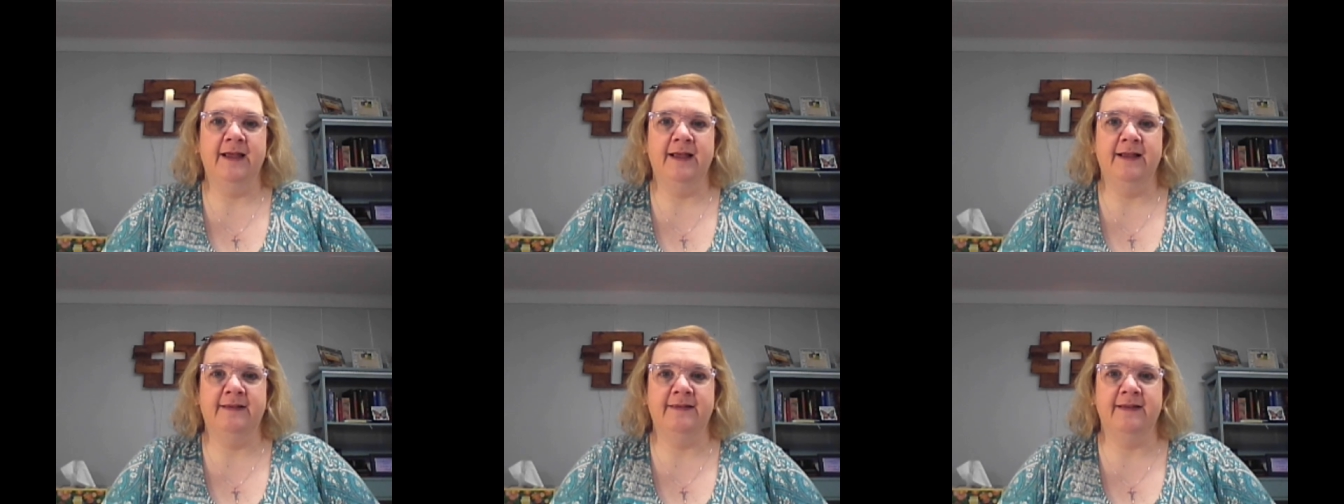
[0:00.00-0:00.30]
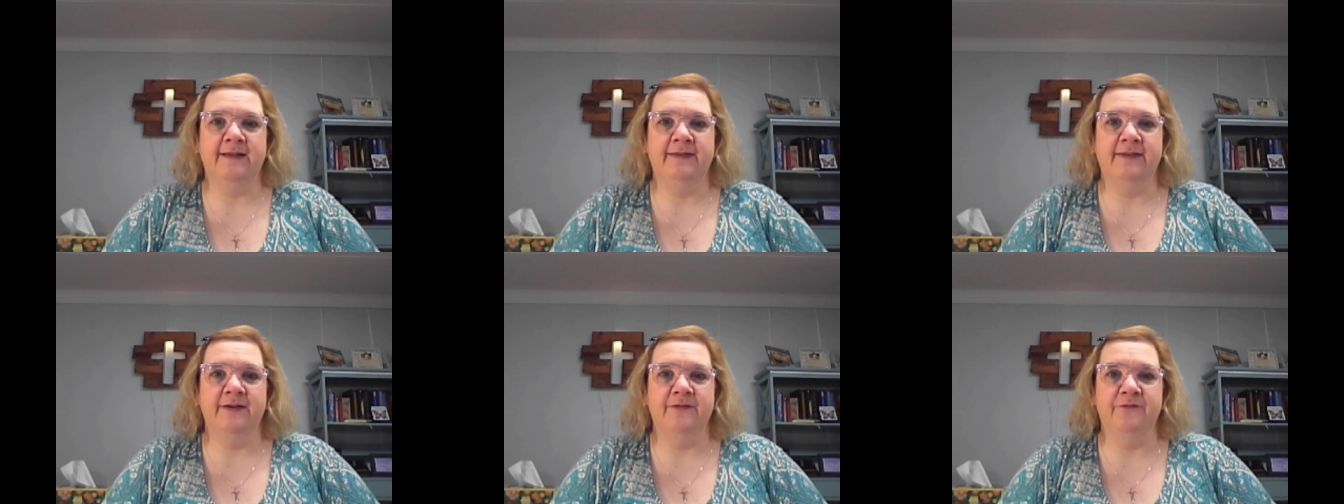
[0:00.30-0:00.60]
He
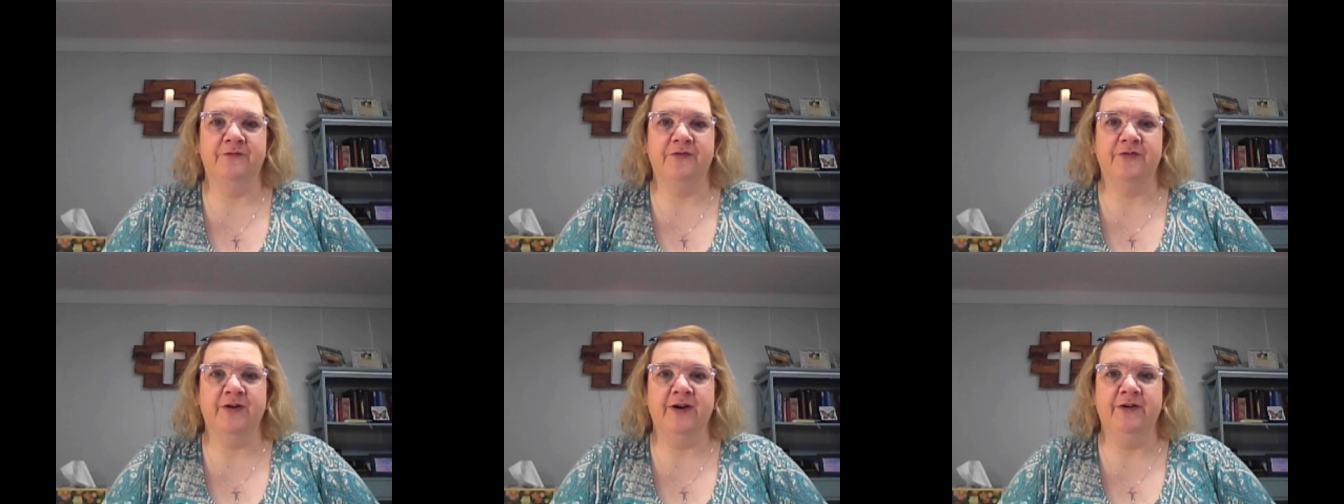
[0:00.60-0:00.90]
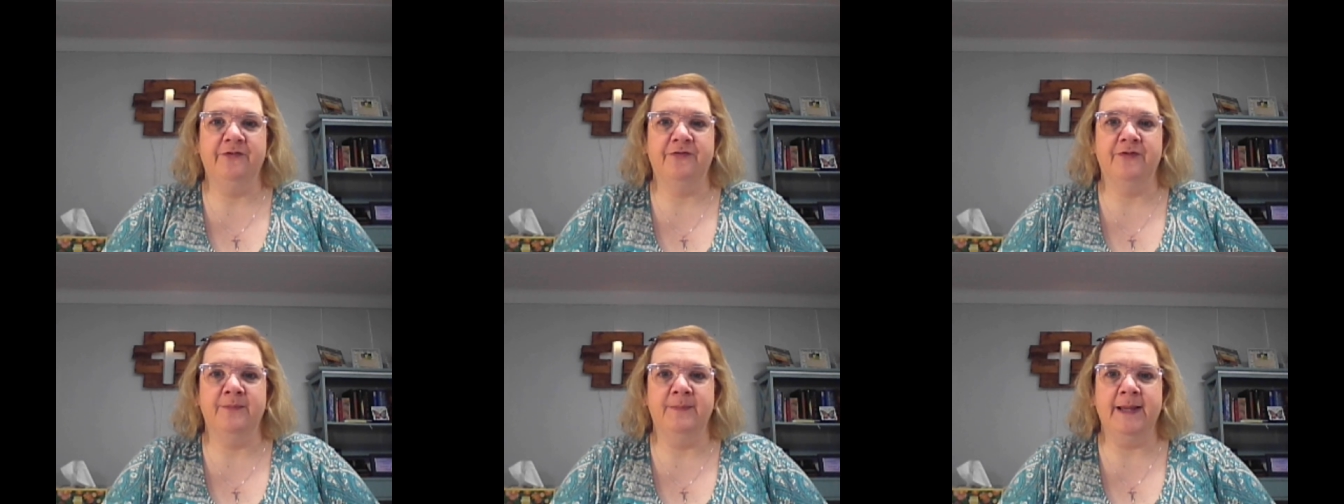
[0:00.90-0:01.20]
set them free
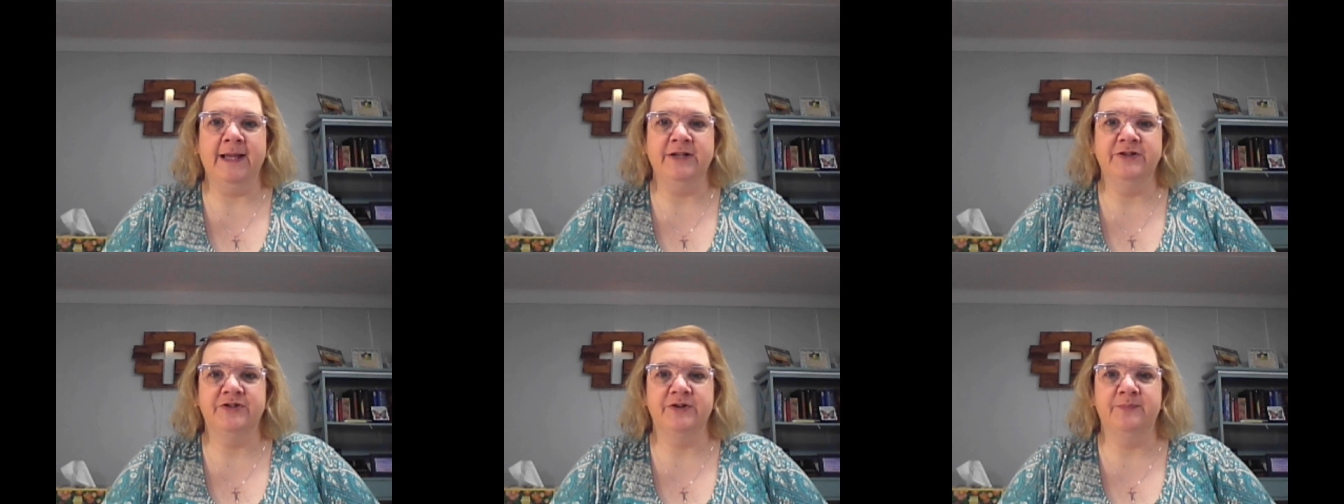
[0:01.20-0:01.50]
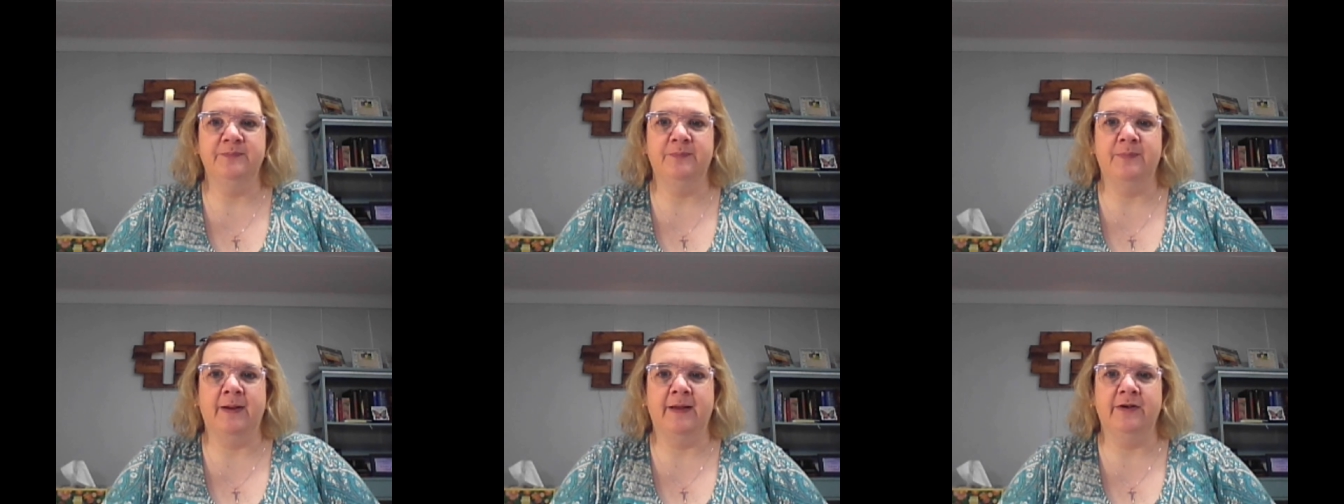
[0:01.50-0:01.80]
from
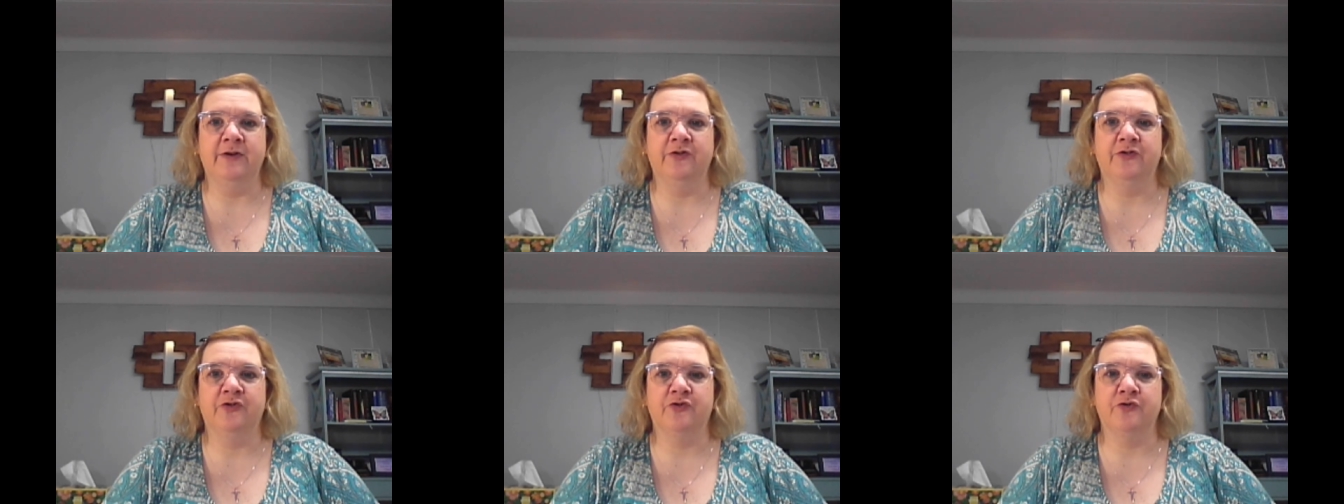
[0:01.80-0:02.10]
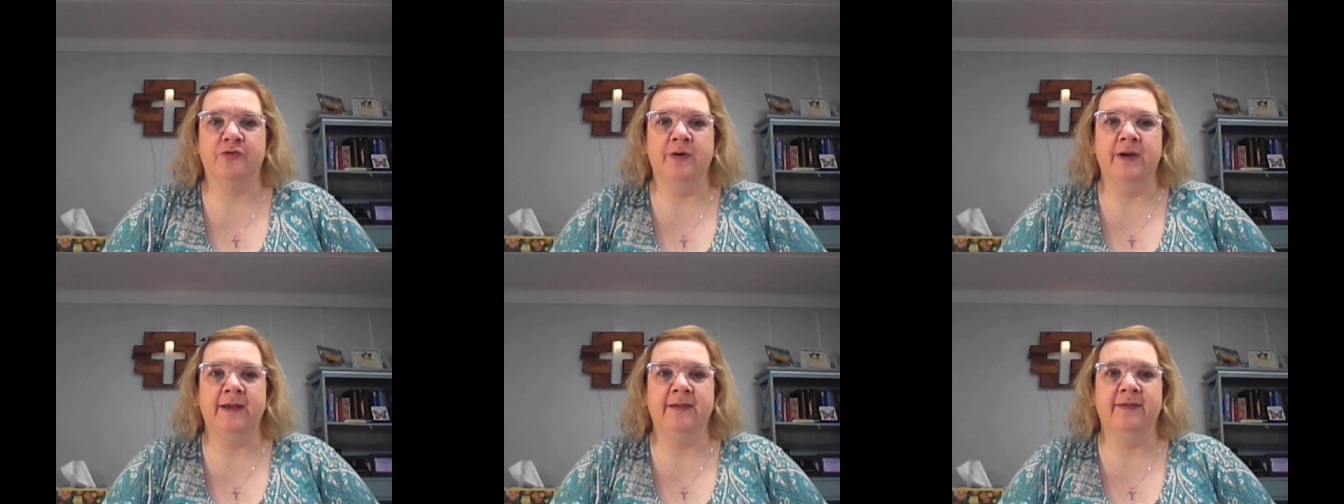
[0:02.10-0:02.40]
Egypt by
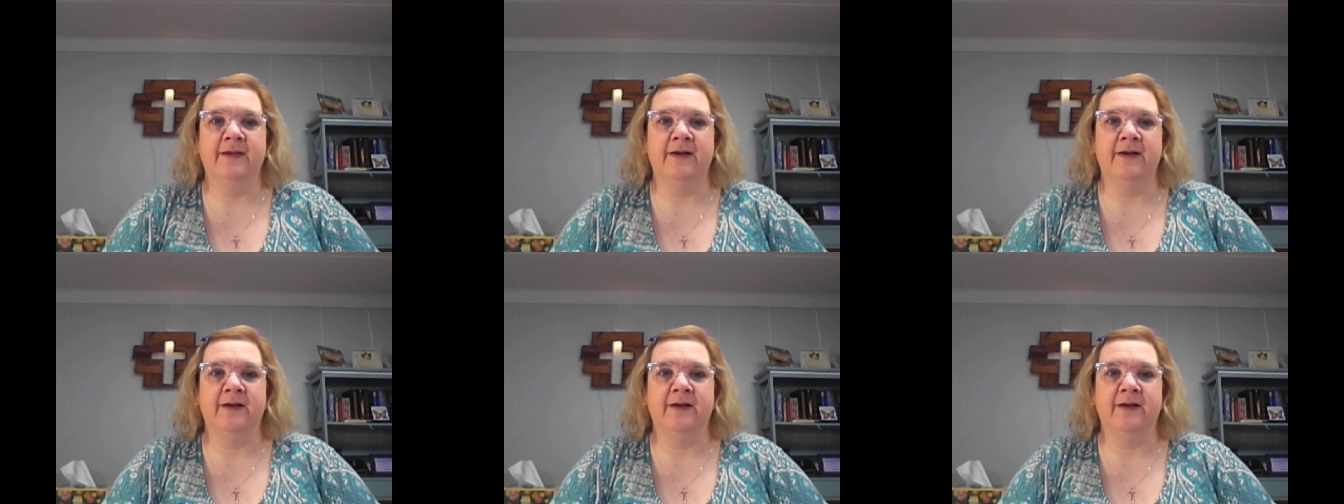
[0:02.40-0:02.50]
destroying